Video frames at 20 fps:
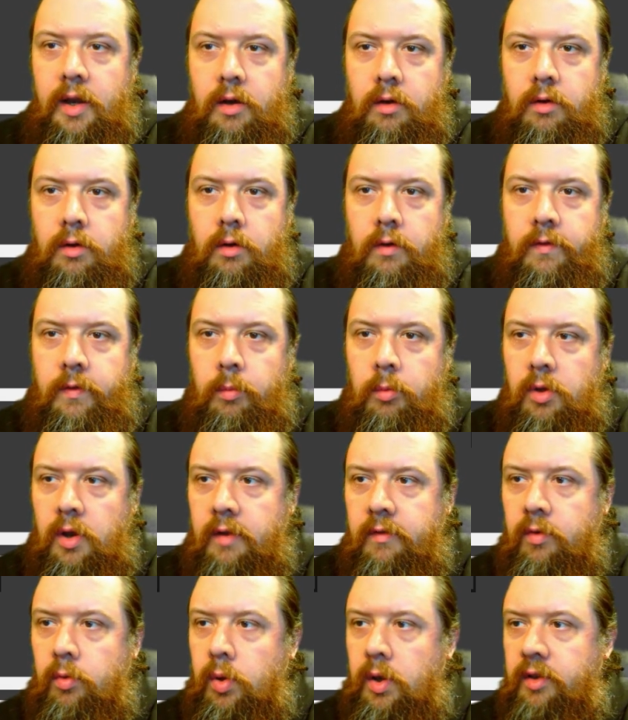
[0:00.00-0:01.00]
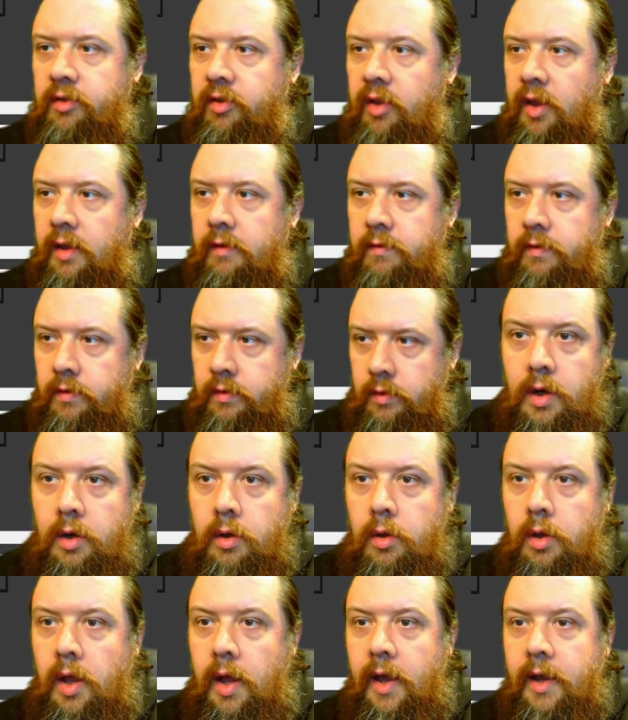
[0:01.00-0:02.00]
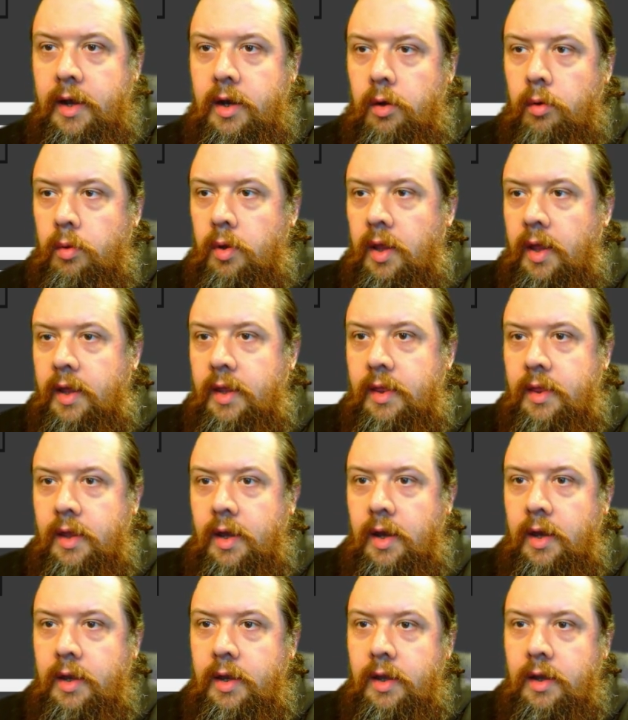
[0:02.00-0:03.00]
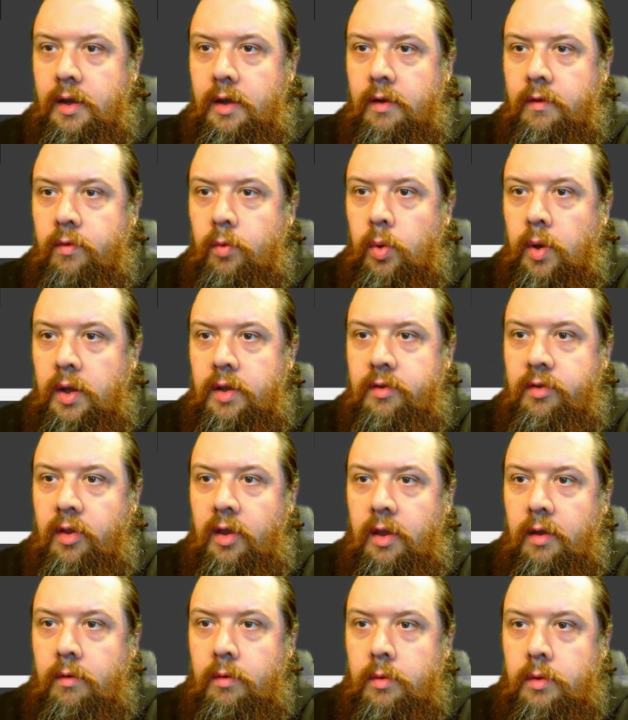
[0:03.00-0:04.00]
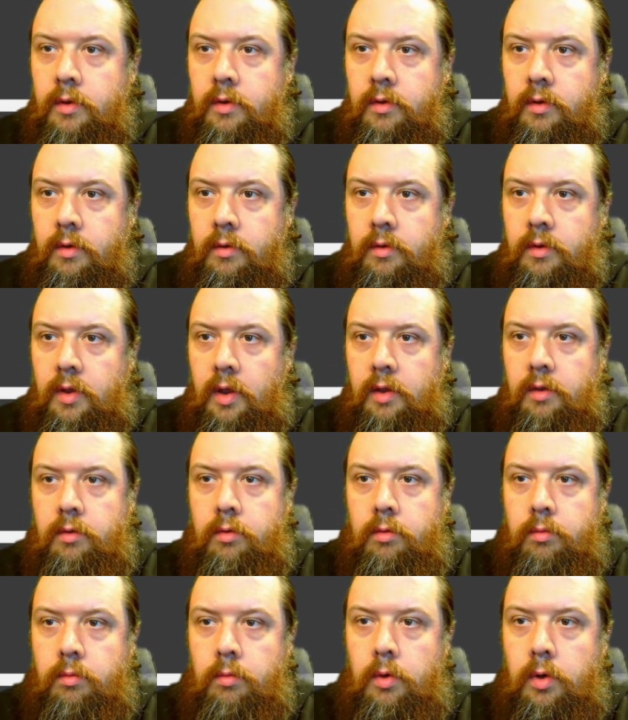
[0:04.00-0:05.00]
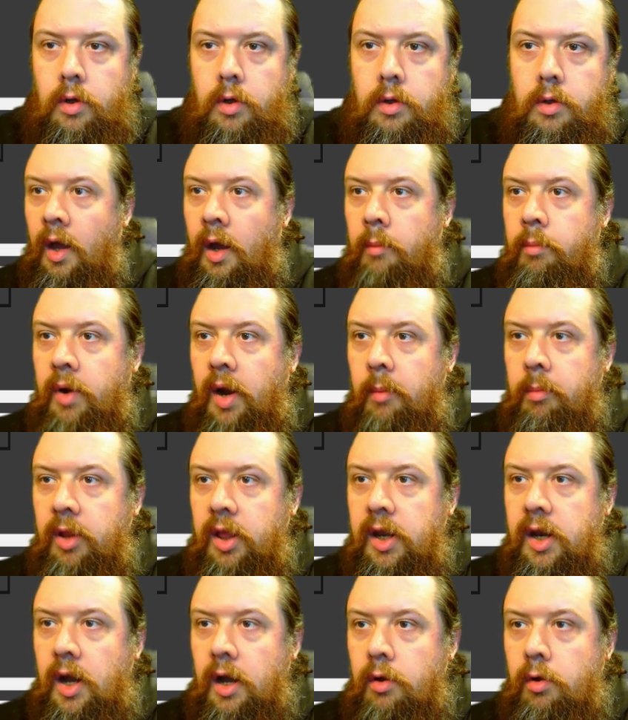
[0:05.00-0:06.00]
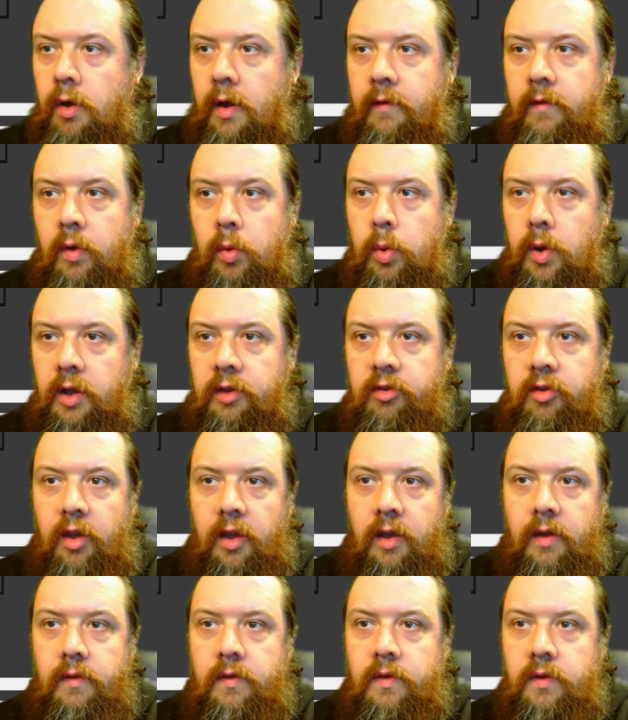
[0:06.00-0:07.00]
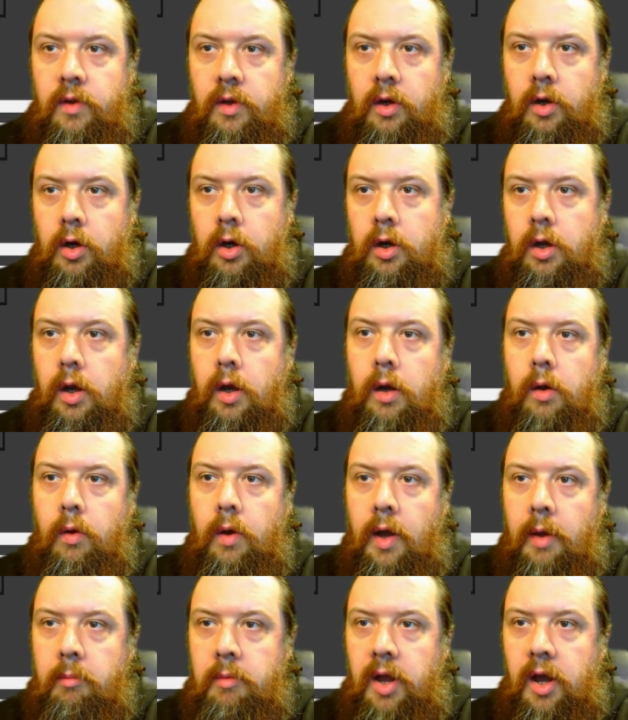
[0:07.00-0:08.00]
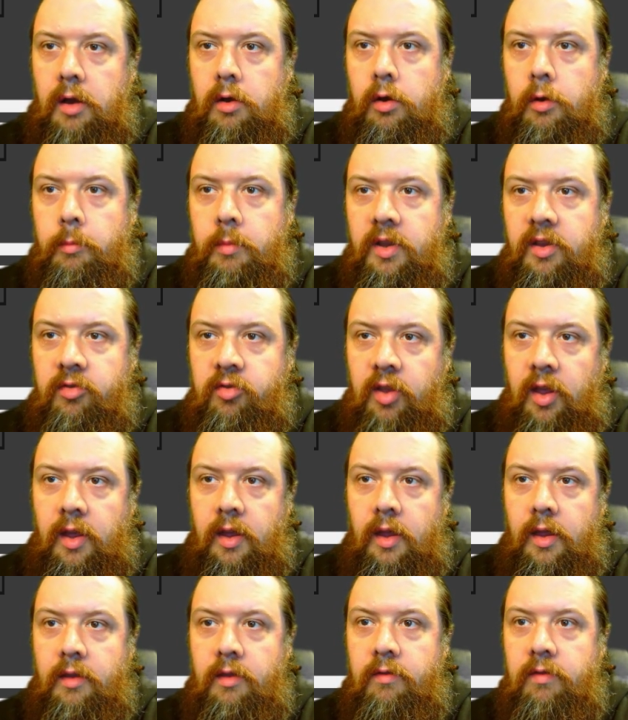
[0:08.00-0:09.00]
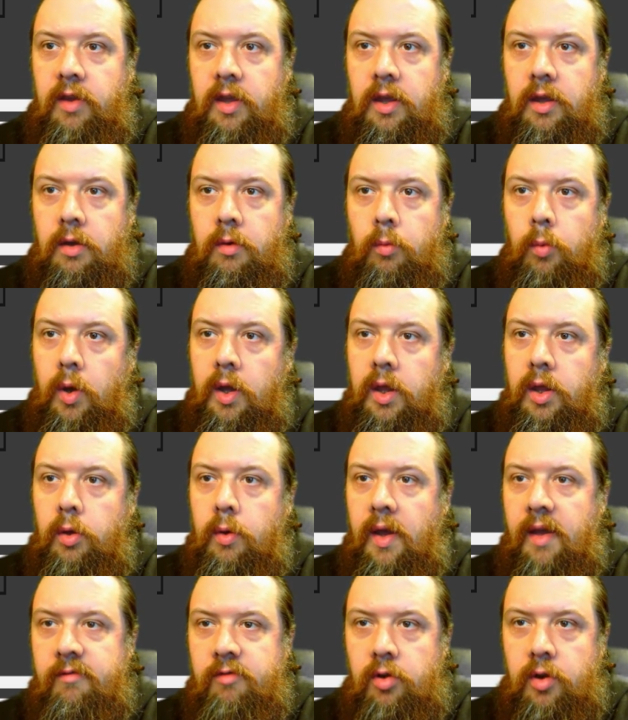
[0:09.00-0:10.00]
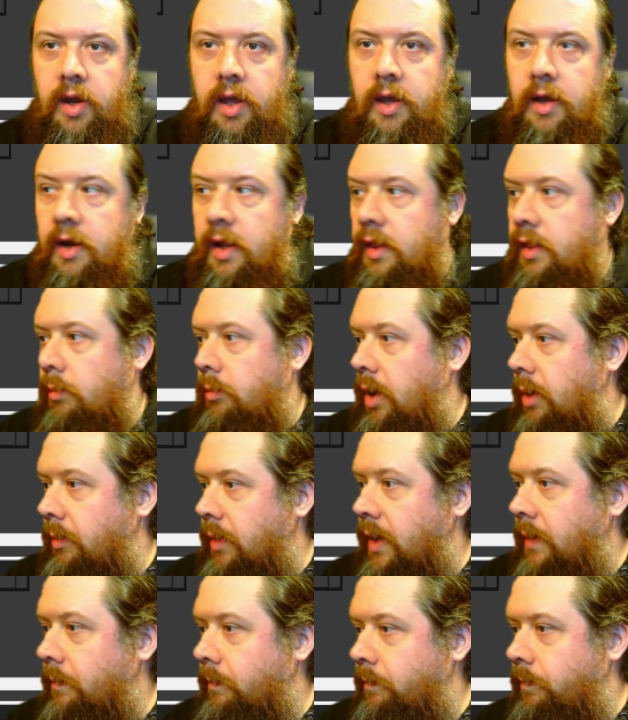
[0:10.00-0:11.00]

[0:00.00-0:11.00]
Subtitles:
don't know if I'm going to have a quick save. I don't like the idea of quick save. That's wrong. I'm probably not going to have a quick save. Ergo, I'm not going to be saving what you have on hand at the moment.